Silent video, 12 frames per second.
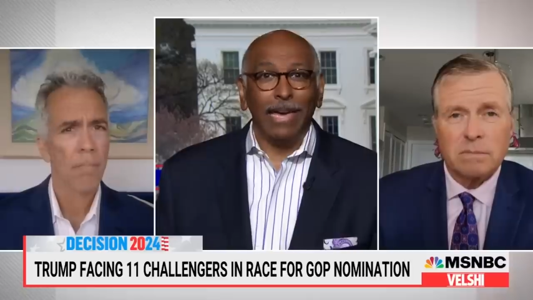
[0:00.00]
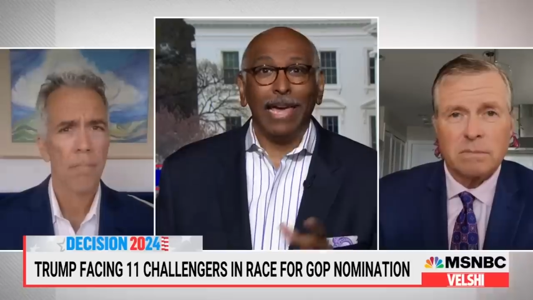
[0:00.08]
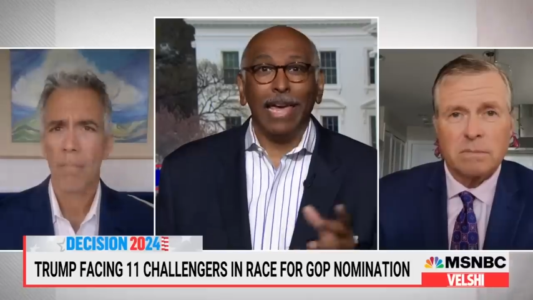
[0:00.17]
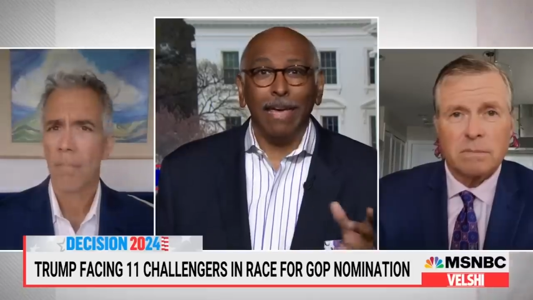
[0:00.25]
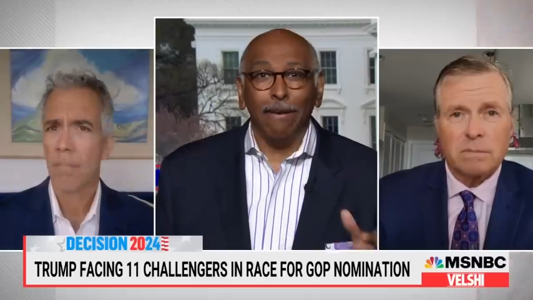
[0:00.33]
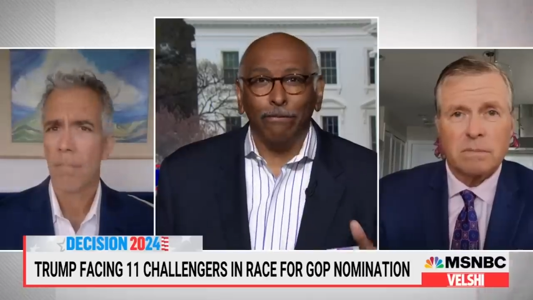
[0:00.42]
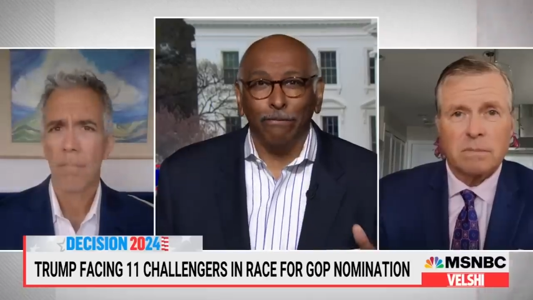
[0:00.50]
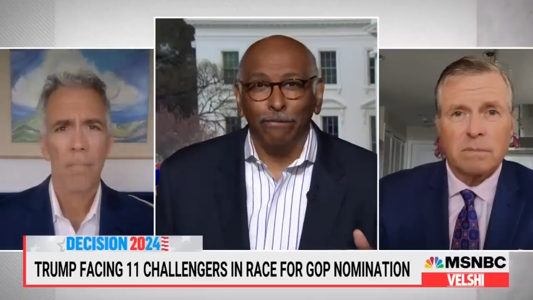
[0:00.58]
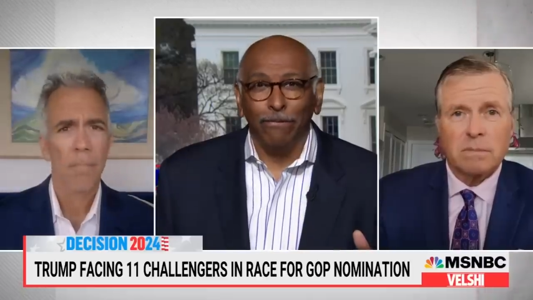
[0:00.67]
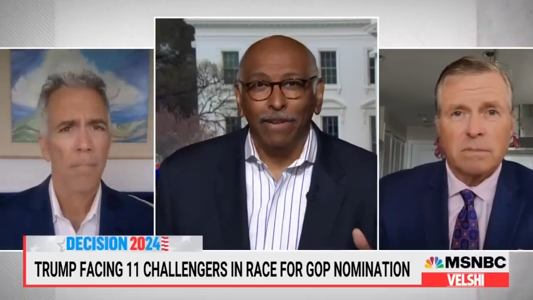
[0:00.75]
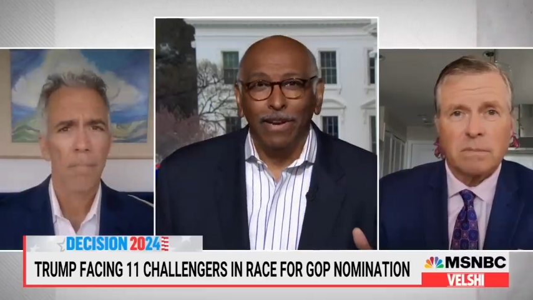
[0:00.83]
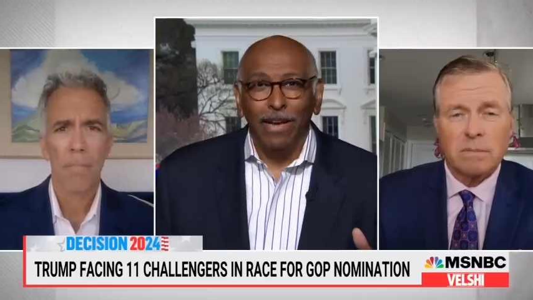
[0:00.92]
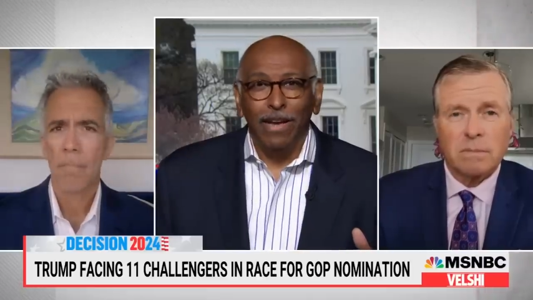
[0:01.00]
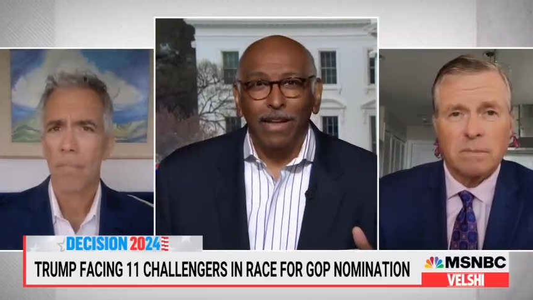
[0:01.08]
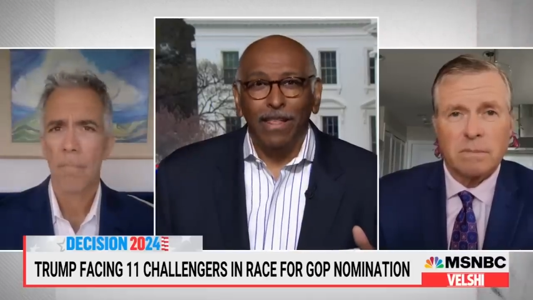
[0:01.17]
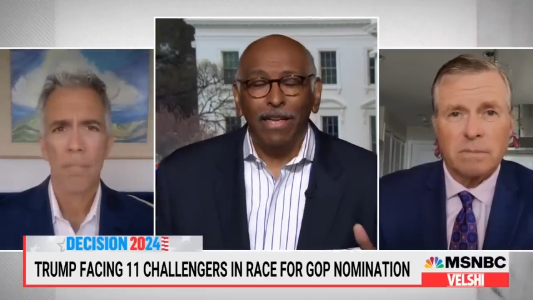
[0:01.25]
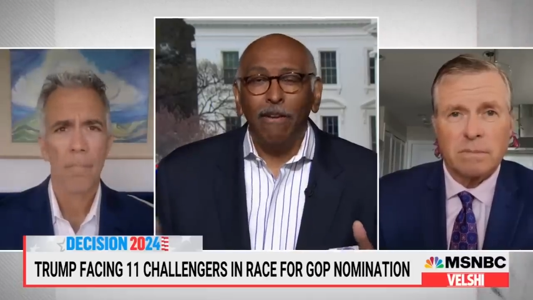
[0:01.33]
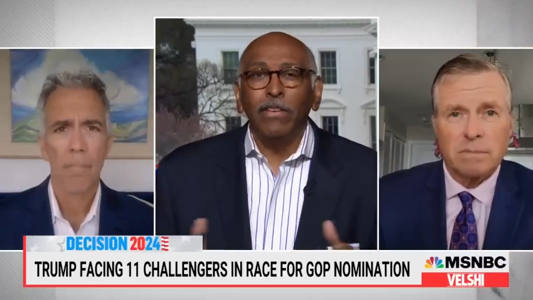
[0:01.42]
Speaker 1: if
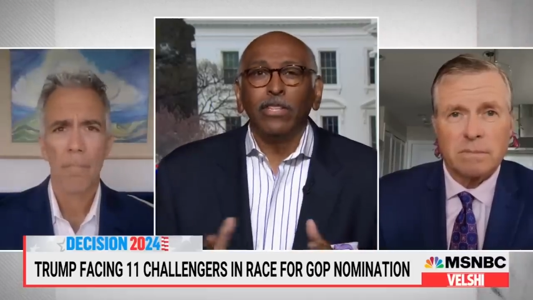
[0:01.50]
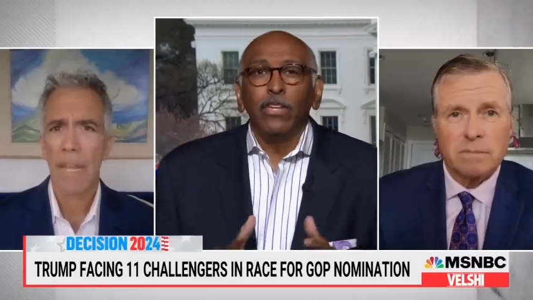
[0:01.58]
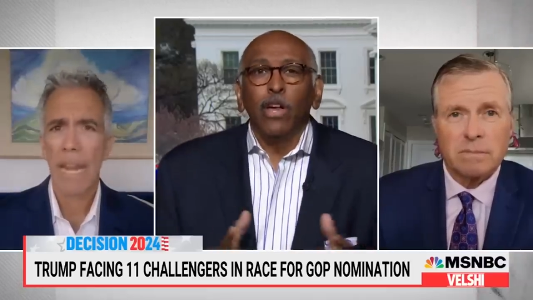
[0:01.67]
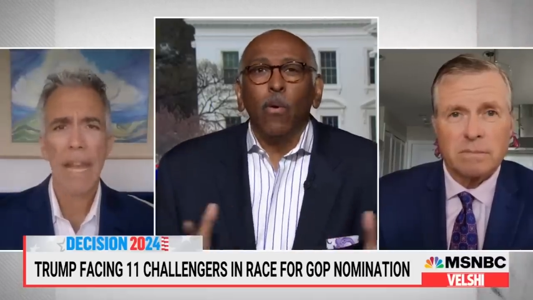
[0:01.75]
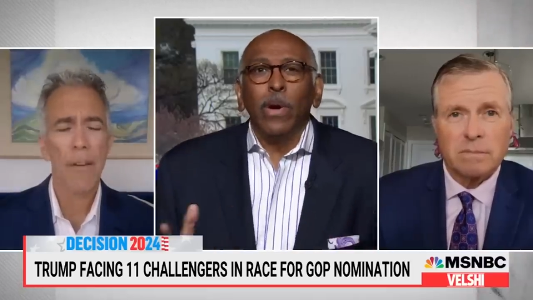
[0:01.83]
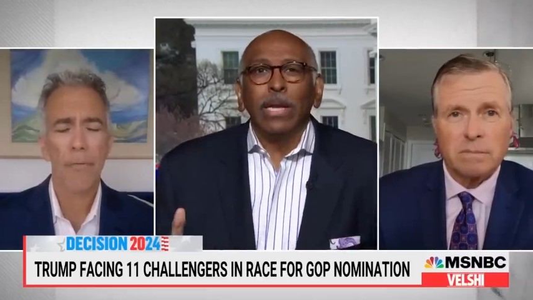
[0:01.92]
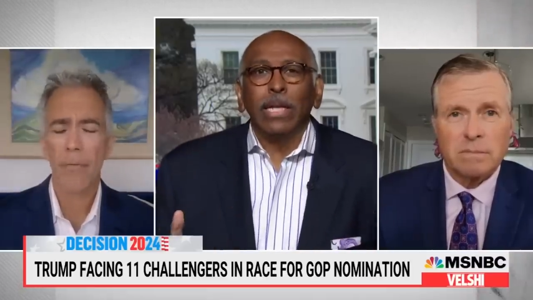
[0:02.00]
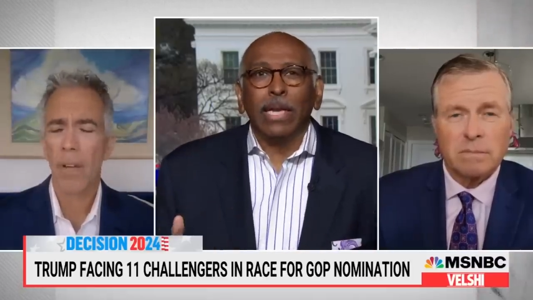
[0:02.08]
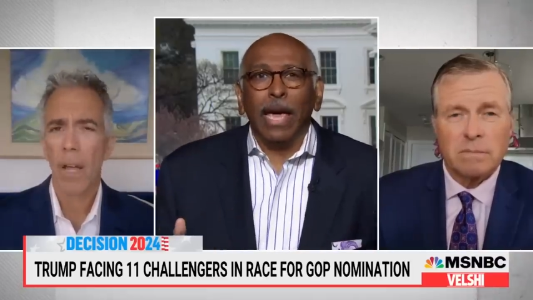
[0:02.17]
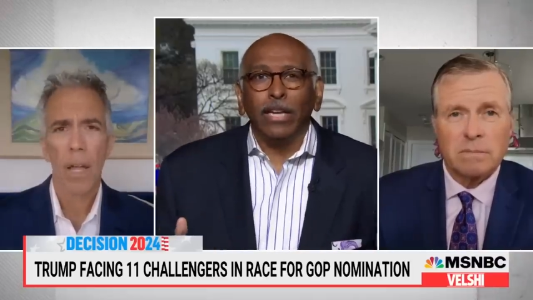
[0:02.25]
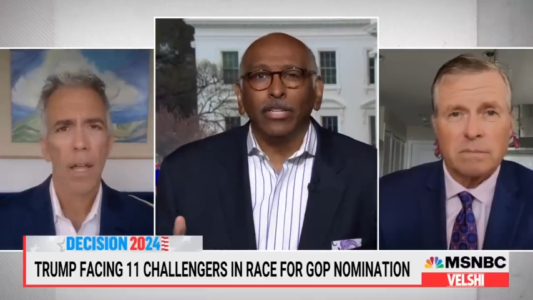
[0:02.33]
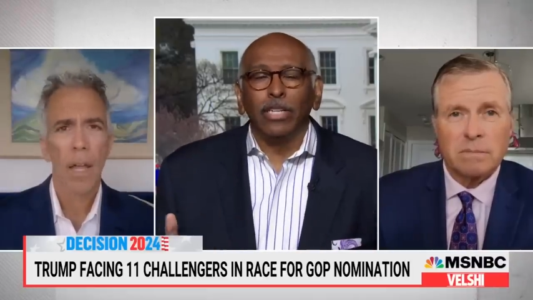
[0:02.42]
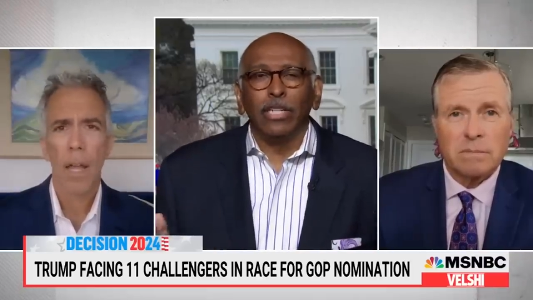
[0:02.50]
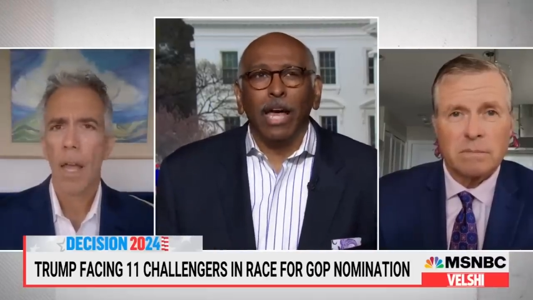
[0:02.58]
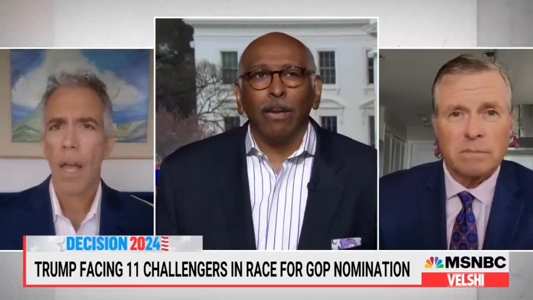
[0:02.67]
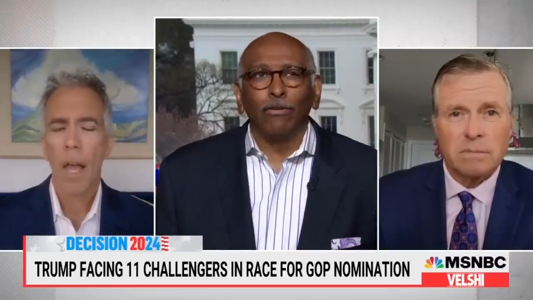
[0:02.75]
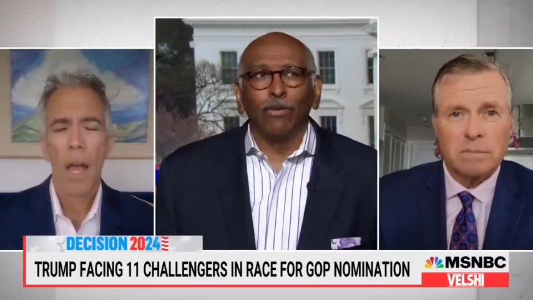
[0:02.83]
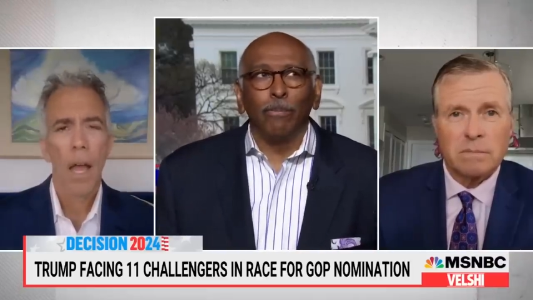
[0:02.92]
there is no if. indication.
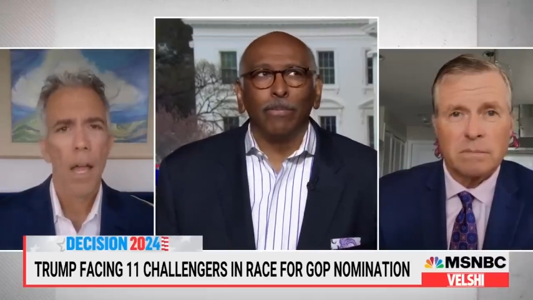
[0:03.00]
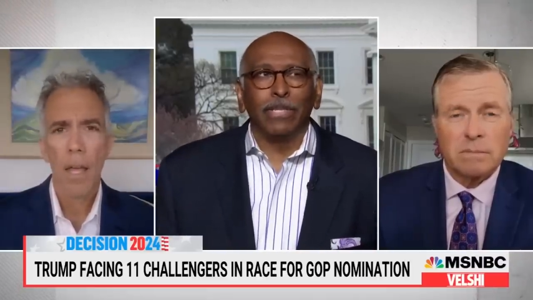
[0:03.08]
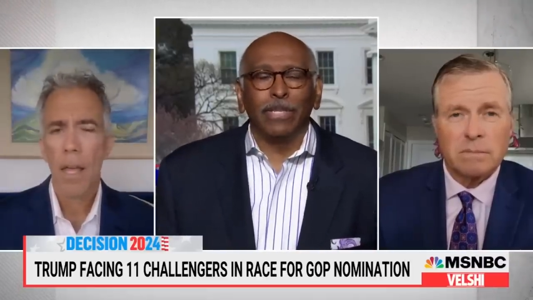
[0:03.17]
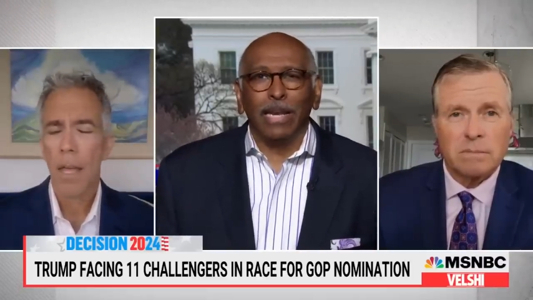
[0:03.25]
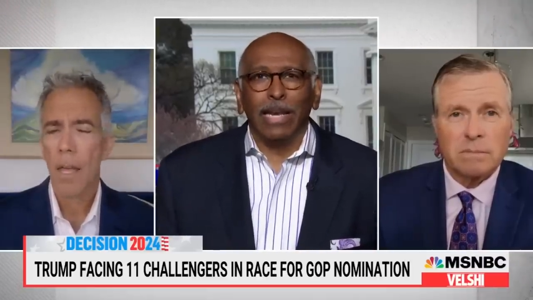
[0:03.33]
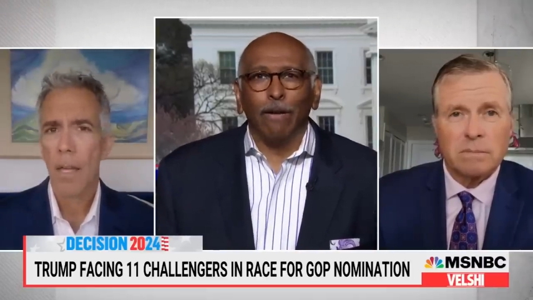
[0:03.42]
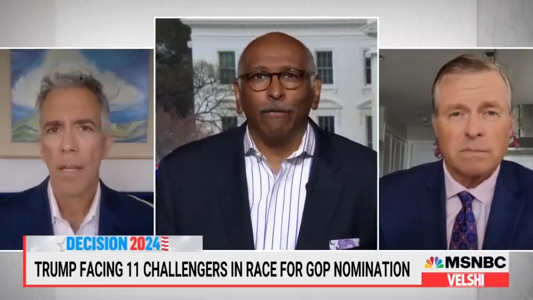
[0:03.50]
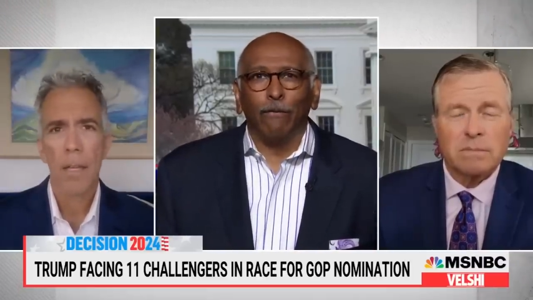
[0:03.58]
Donald Trump is sitting at